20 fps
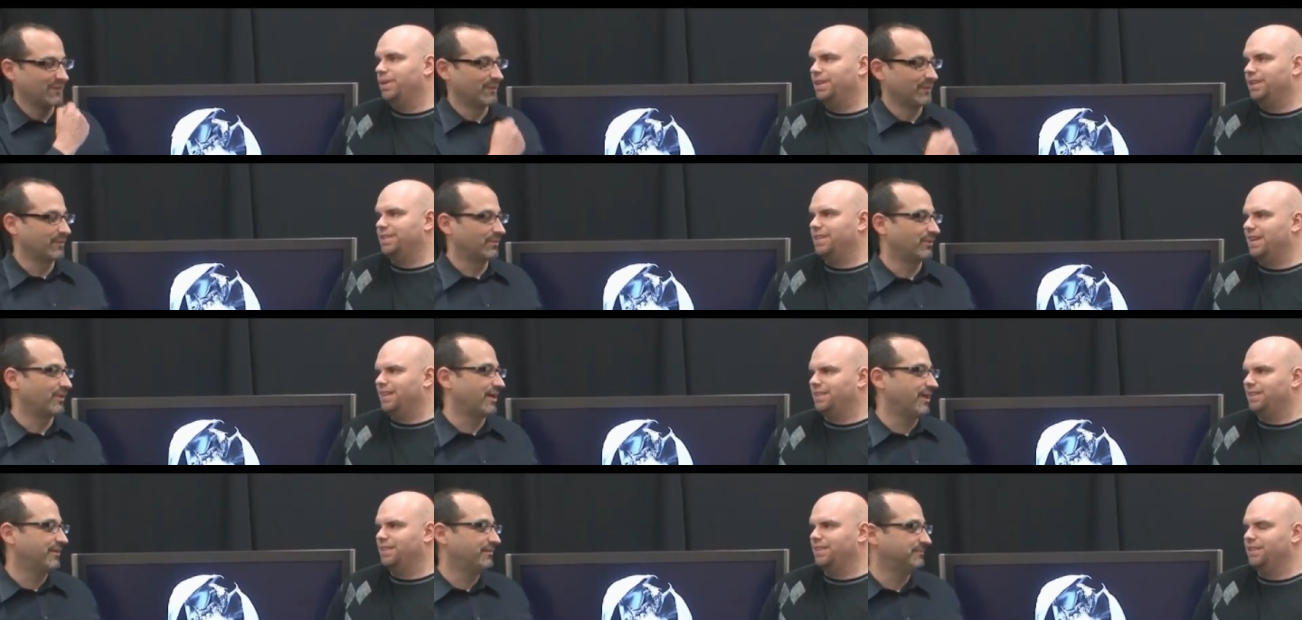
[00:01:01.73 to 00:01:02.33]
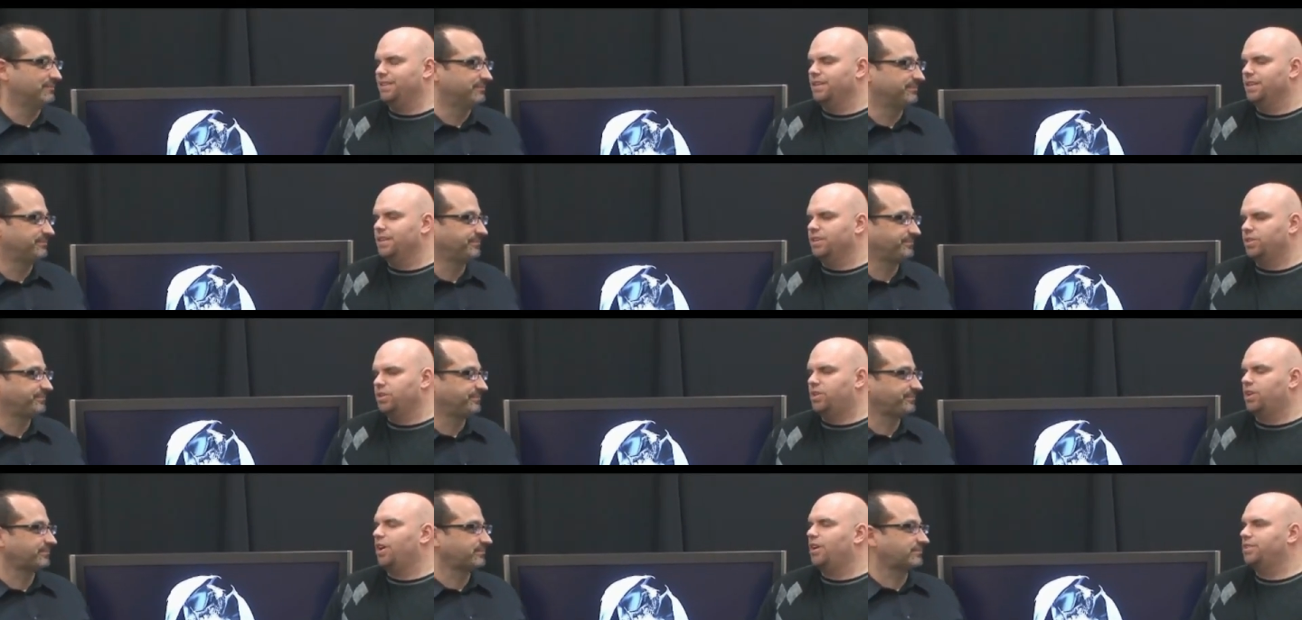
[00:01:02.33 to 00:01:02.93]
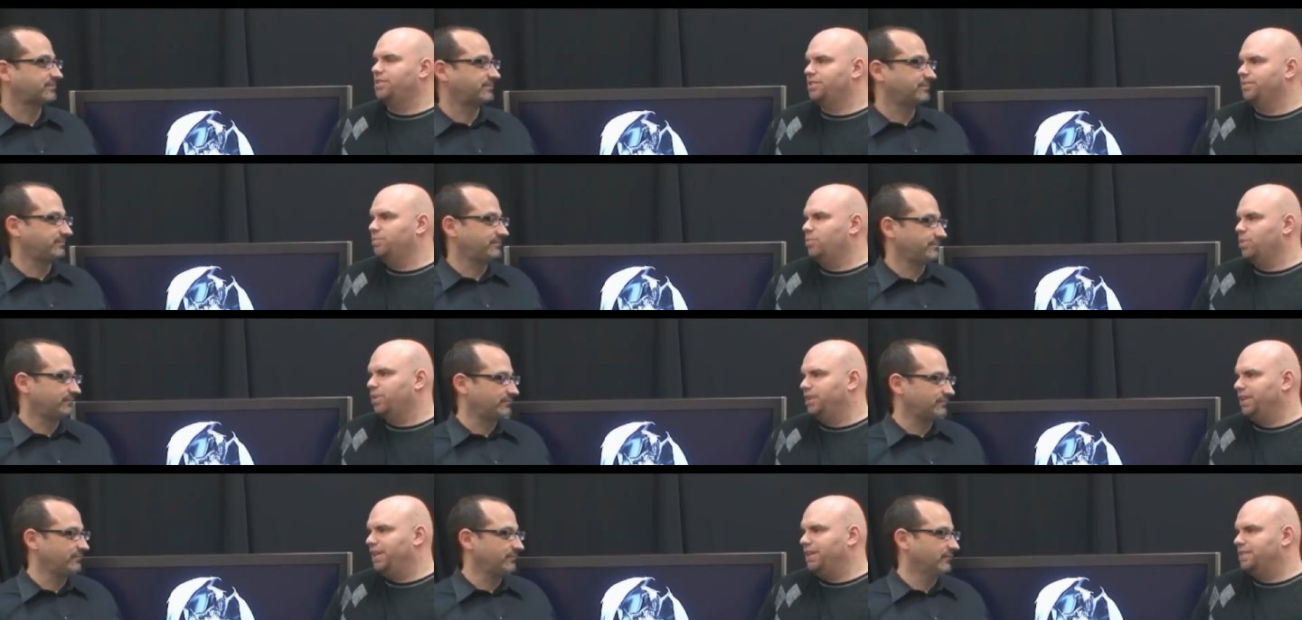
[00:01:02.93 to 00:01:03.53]
Speaker 1: but at the cost of
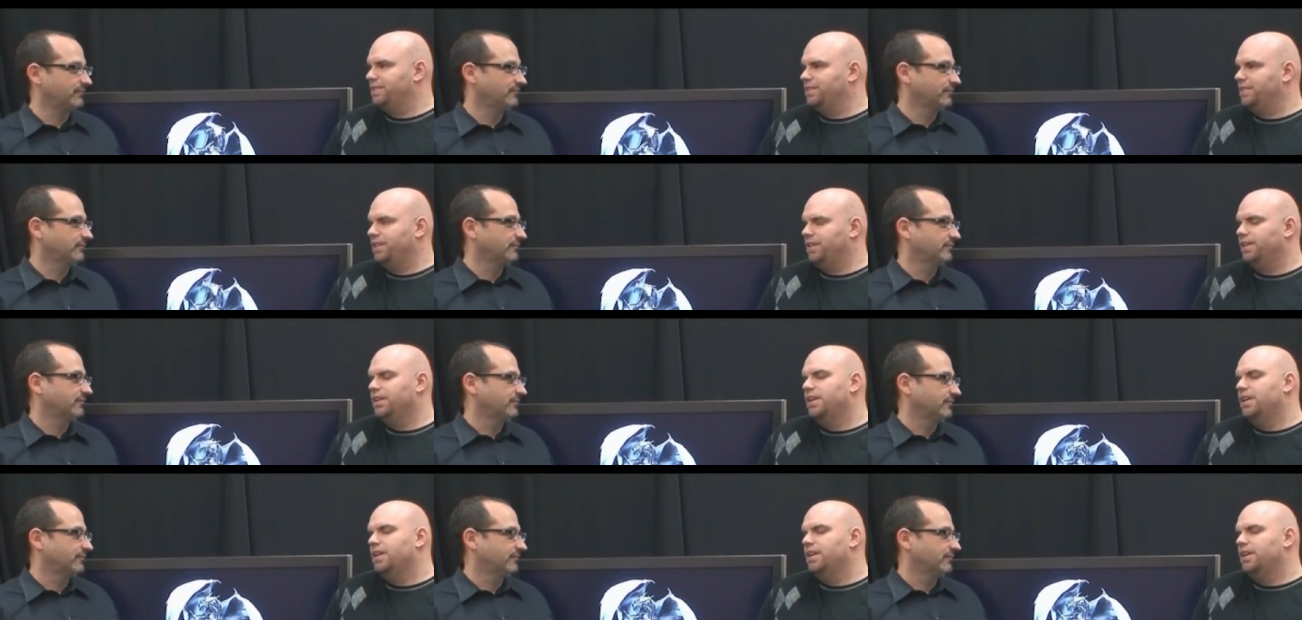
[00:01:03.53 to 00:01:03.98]
more latency.